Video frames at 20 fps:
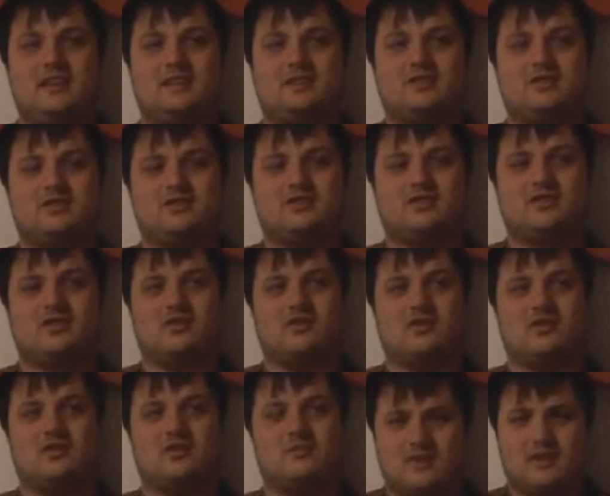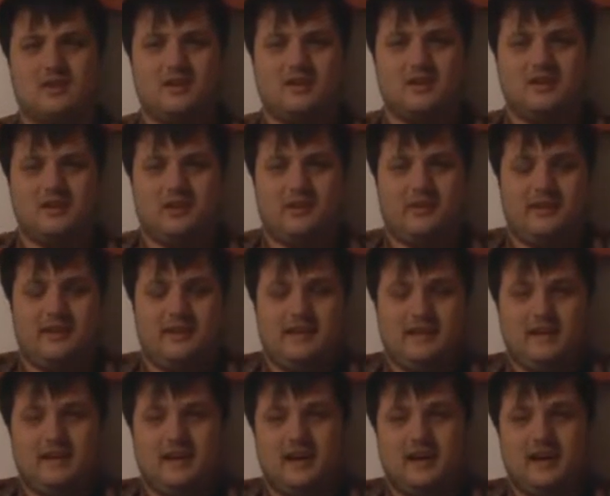Disco. Now
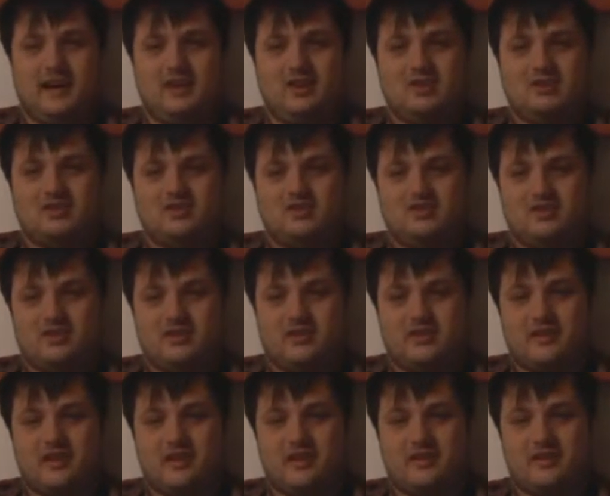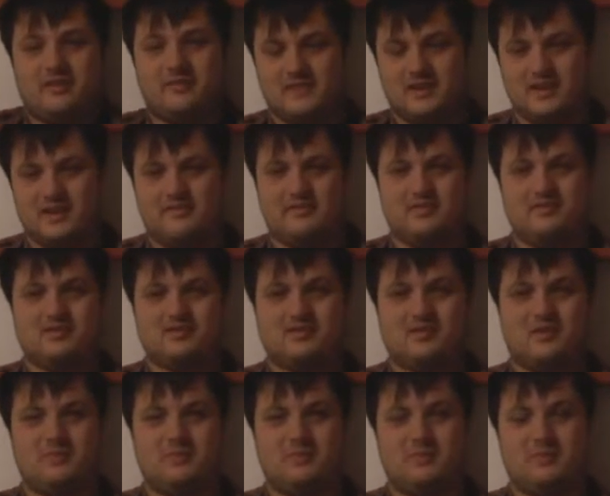he tells her that if it
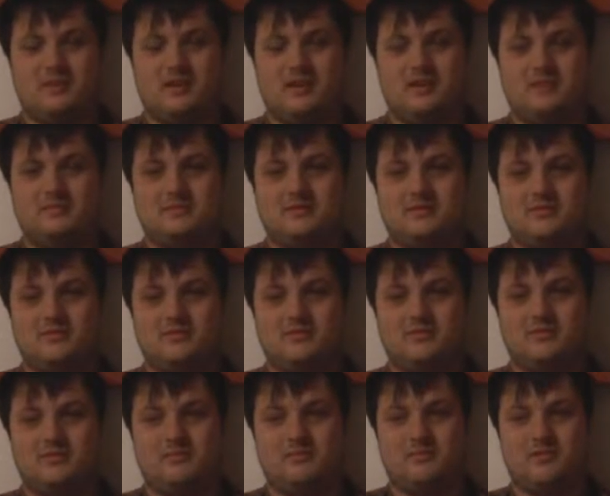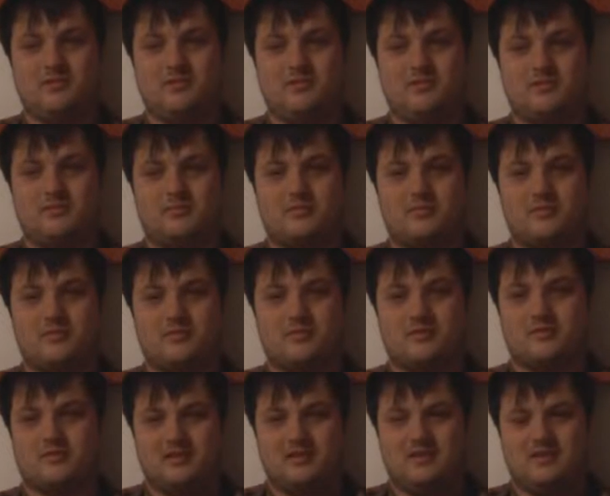was up to him, she wouldn't be on
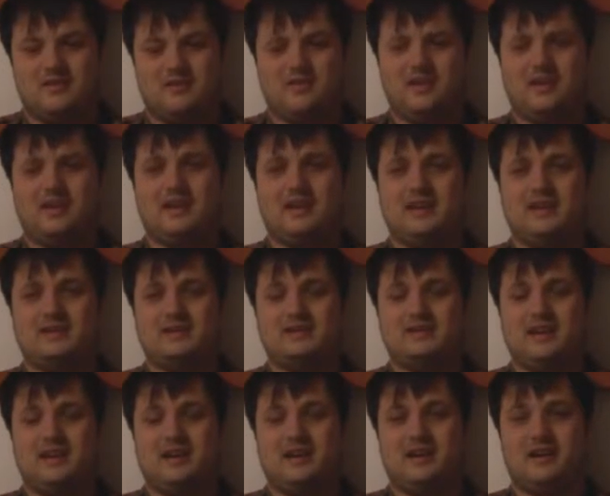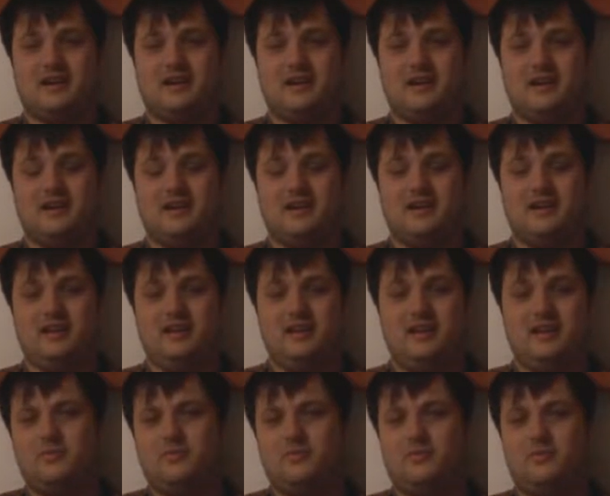board. Why exactly
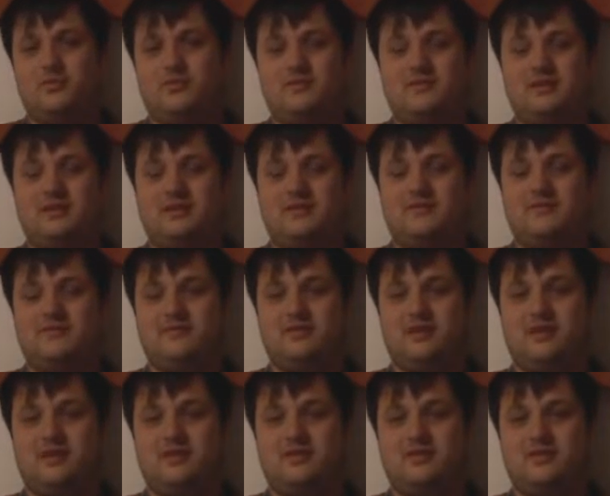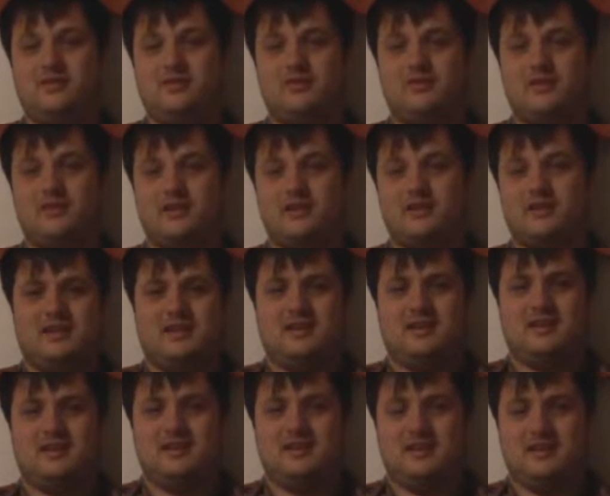wouldn't he want her there?
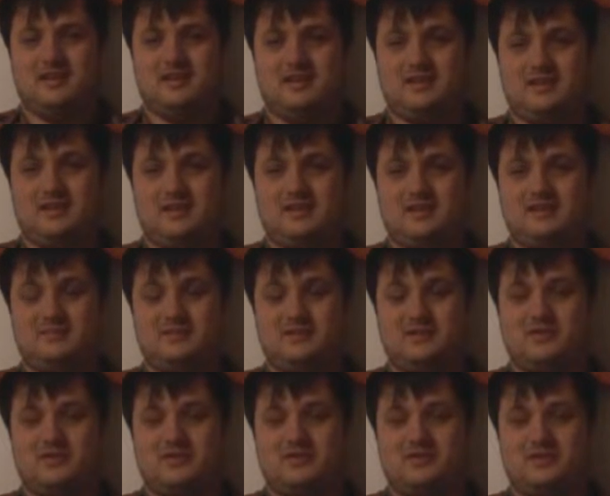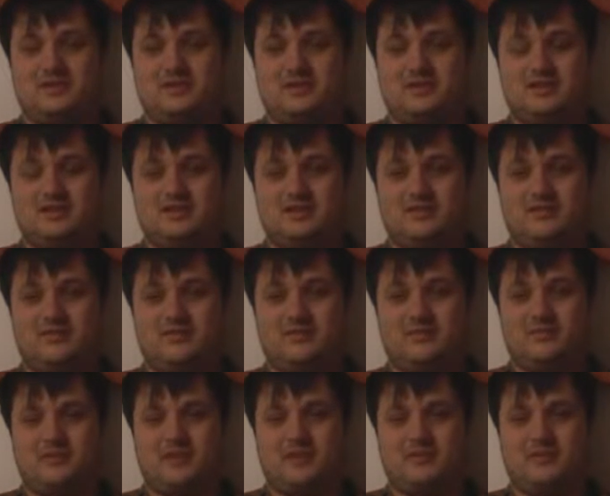It is because she is a
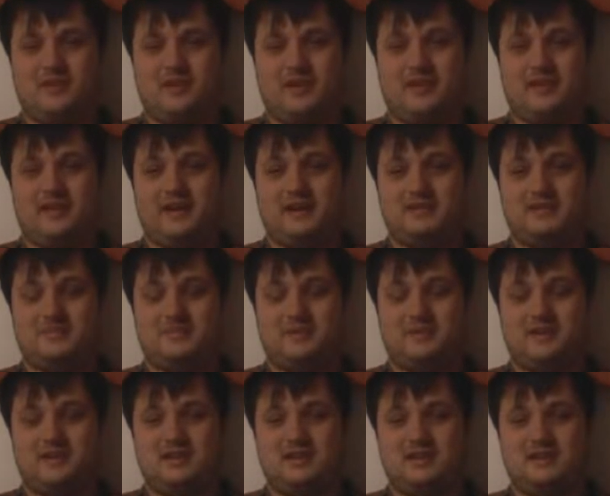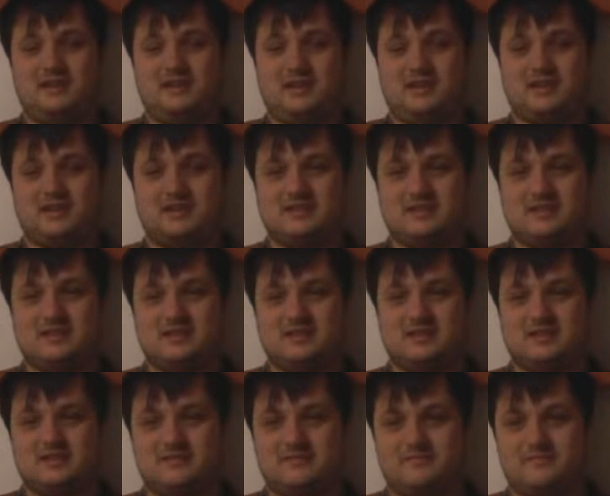woman. Well, that's pretty
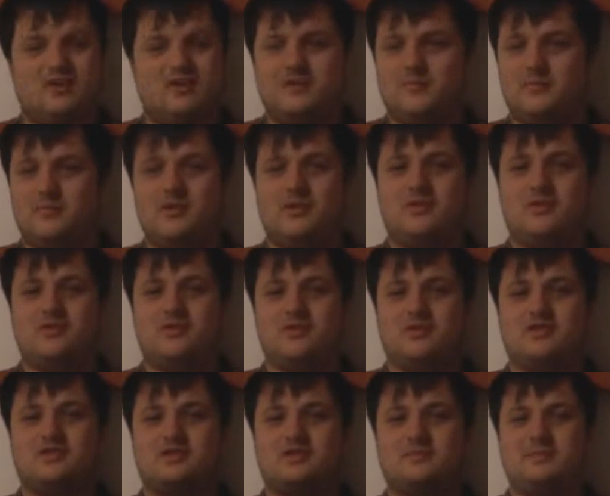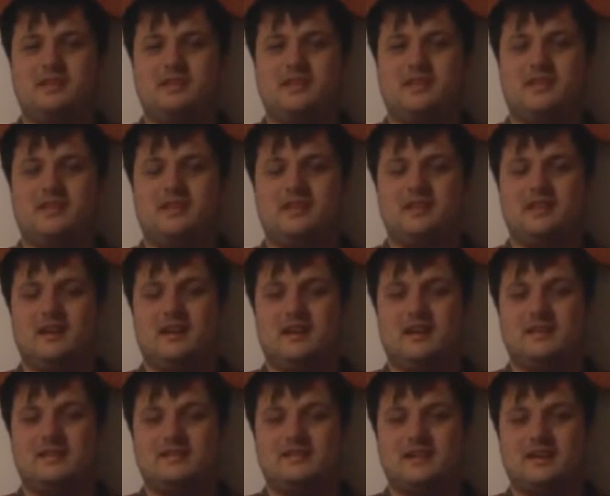sexist. But trust me,
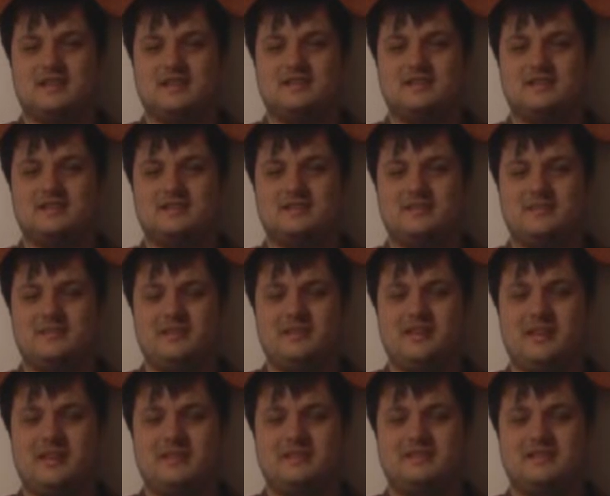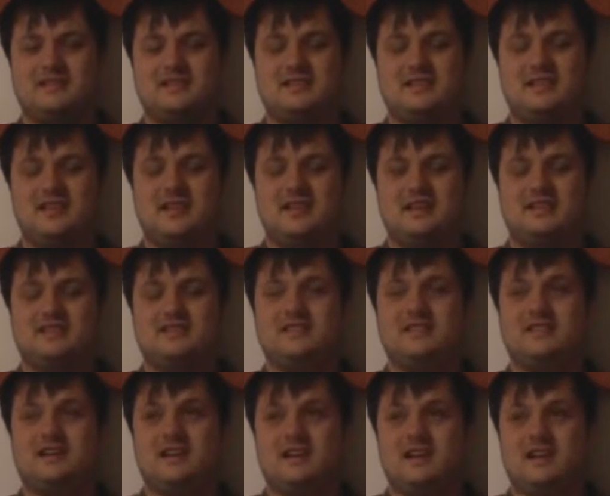that sexism in that scene is
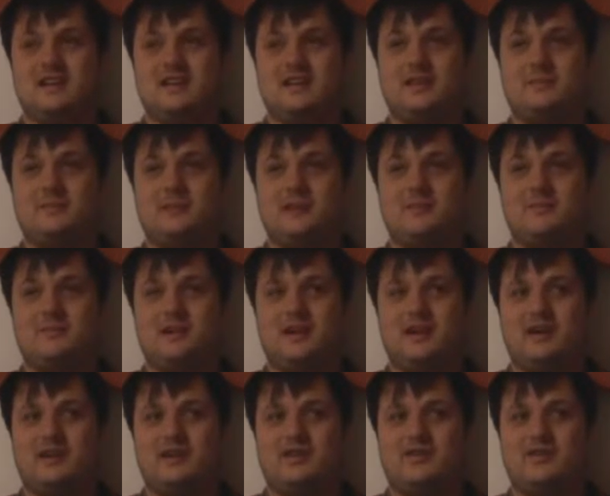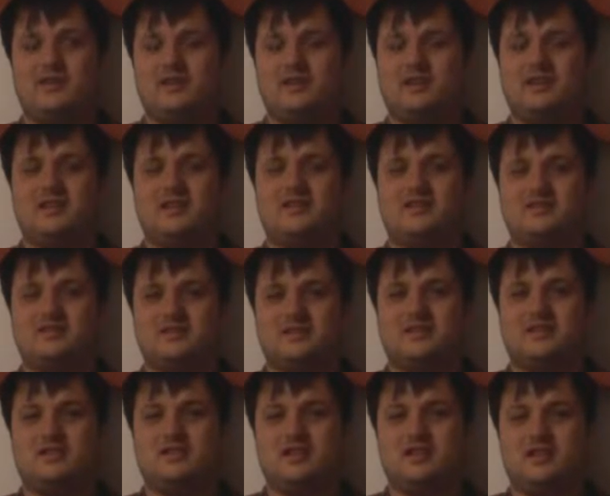incredibly minor and it
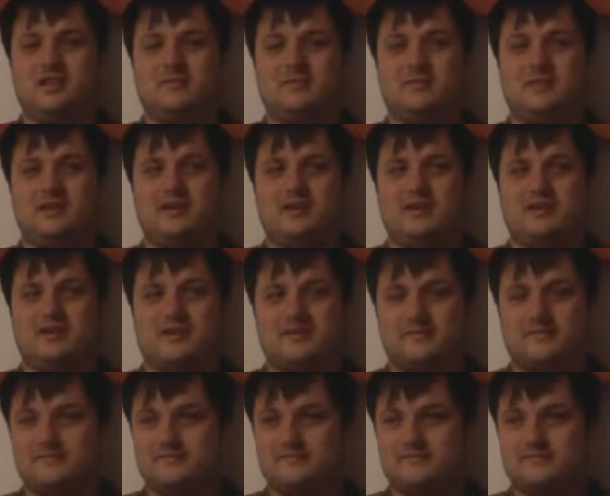doesn't really matter.